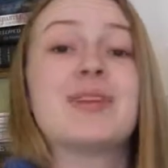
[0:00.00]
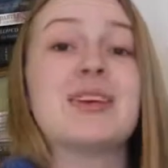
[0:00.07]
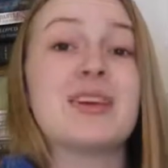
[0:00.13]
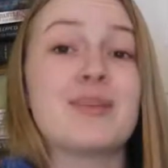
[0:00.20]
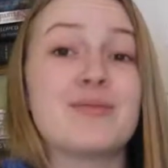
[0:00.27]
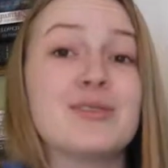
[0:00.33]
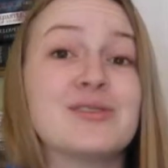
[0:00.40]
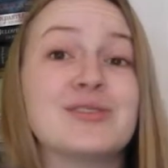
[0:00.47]
to hear
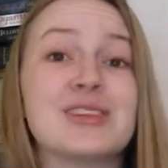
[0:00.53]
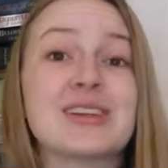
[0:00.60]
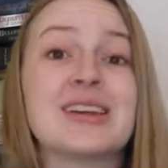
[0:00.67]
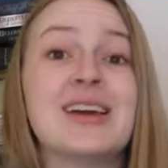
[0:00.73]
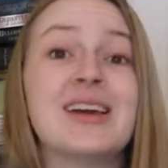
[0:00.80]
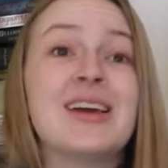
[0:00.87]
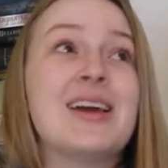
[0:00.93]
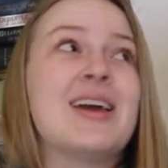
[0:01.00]
music
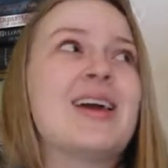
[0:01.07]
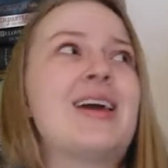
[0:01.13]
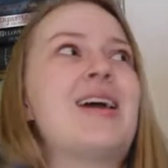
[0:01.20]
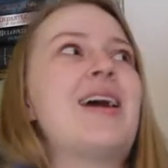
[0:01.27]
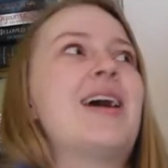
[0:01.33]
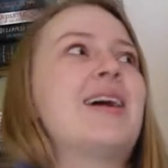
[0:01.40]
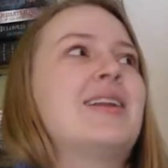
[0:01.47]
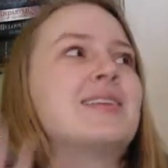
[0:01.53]

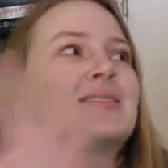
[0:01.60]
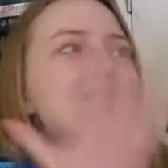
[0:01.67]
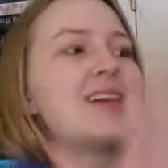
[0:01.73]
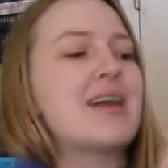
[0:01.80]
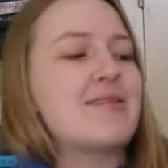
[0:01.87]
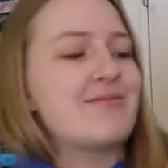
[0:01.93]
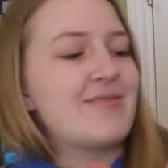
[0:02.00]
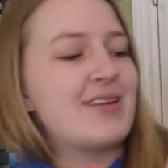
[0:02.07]
and his
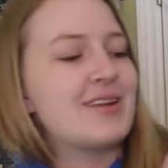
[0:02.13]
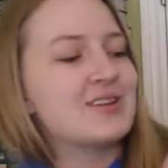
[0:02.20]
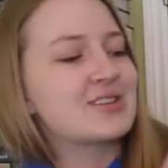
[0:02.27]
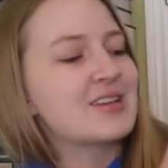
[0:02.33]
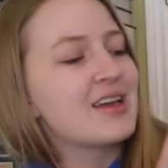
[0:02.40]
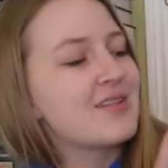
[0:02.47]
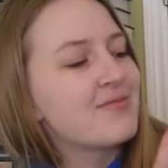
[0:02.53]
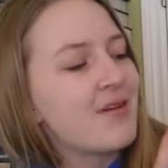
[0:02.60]
life, and it just
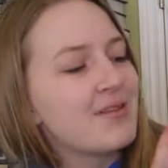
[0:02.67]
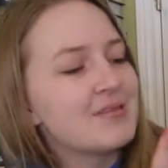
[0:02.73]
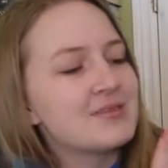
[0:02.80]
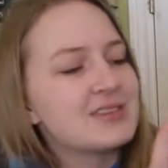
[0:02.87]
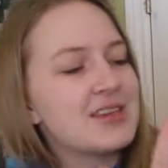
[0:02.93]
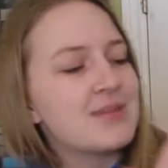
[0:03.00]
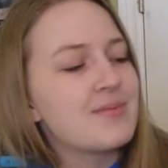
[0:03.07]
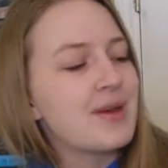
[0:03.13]
kind of
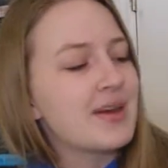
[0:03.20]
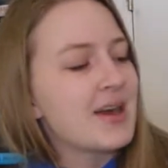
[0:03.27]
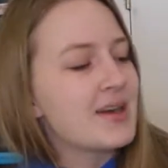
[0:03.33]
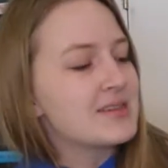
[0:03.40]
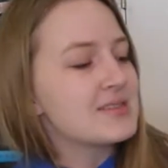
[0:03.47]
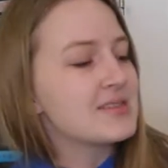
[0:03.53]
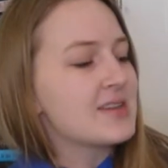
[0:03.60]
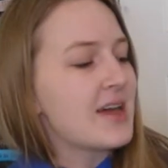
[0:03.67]
follows him, I
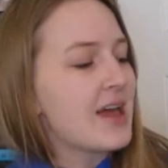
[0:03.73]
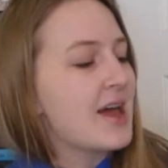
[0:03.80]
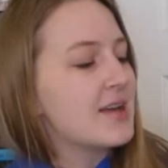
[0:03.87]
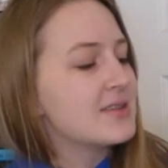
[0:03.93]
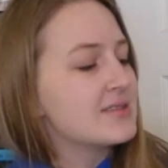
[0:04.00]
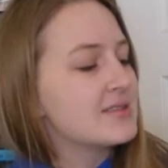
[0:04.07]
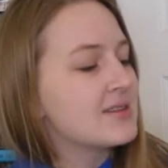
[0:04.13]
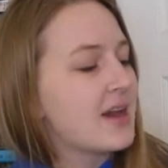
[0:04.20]
guess,
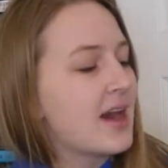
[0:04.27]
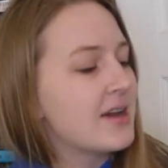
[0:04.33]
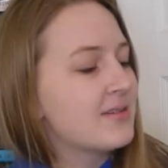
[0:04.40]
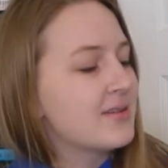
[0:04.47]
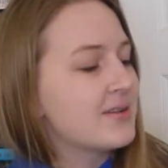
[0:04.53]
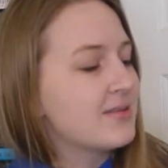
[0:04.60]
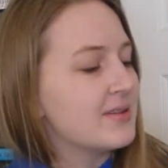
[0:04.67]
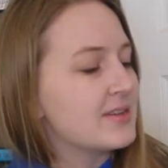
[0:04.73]
and I don't
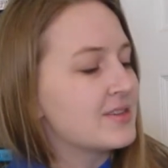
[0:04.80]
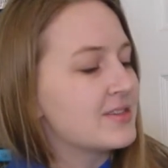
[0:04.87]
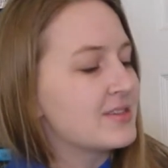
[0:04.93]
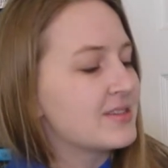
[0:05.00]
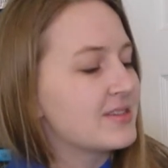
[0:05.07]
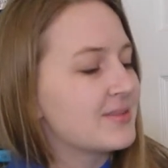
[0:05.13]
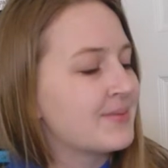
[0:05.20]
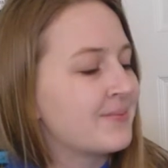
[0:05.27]
know, it's
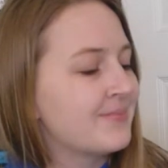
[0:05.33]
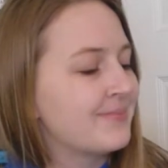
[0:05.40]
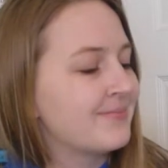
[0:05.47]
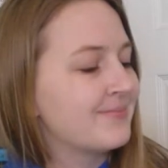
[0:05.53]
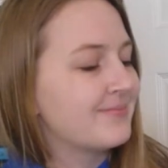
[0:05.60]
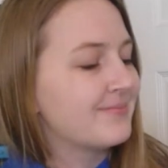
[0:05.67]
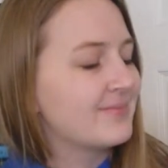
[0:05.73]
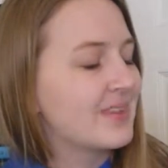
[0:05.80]

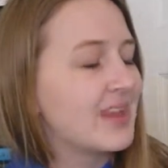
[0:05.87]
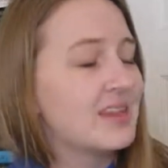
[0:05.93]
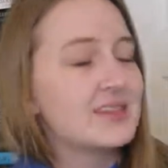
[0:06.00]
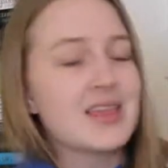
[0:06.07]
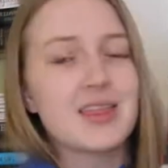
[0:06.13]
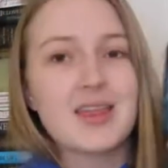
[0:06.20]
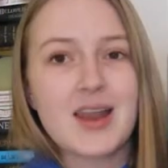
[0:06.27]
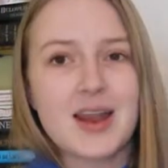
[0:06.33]

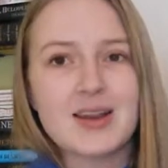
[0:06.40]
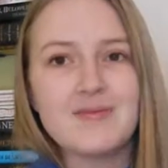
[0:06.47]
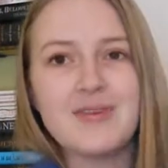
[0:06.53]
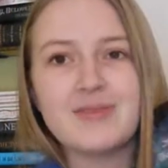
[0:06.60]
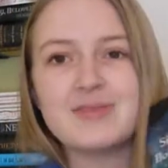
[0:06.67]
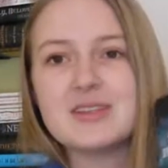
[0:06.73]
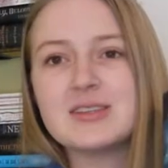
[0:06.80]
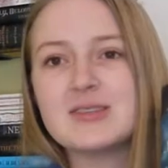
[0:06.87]
set in the
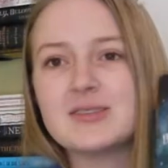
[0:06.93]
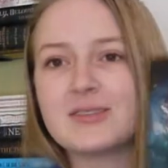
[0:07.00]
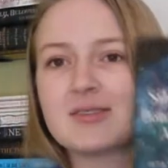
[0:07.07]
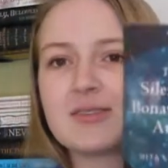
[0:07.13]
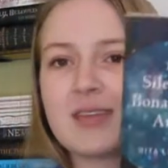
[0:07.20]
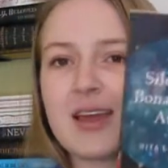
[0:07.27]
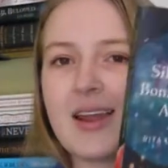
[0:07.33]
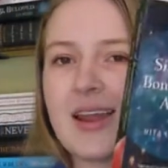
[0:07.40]

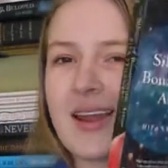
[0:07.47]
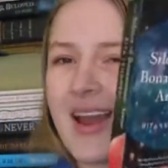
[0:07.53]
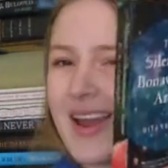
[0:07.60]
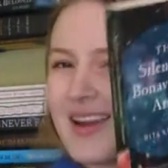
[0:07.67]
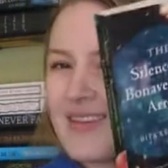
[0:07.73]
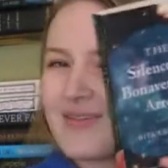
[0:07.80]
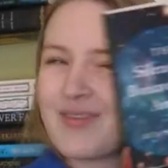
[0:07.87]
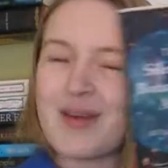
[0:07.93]
1950s, and
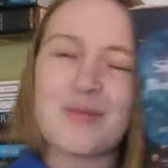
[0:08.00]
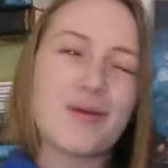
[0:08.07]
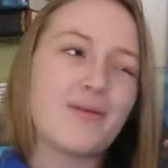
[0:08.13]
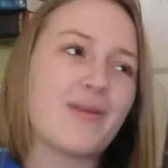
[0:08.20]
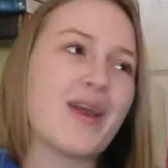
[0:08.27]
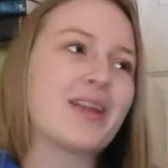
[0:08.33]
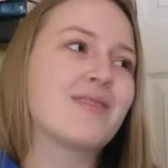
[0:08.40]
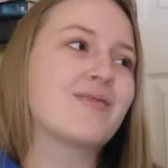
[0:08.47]
I'm a
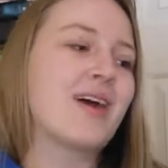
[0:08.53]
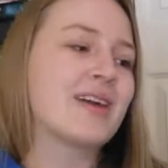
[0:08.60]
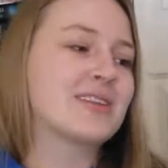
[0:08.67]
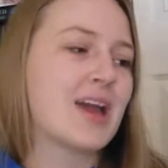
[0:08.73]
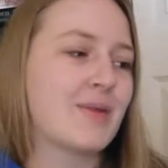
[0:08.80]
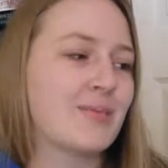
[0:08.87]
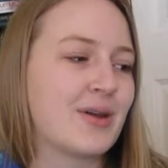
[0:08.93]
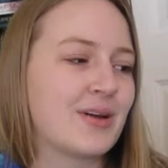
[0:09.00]
fan of that
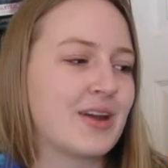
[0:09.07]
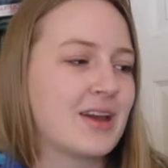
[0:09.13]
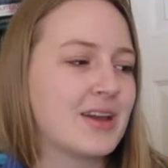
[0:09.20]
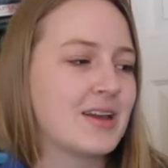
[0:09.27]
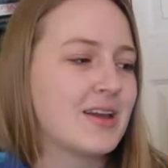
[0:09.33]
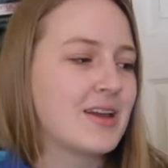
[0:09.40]
time period,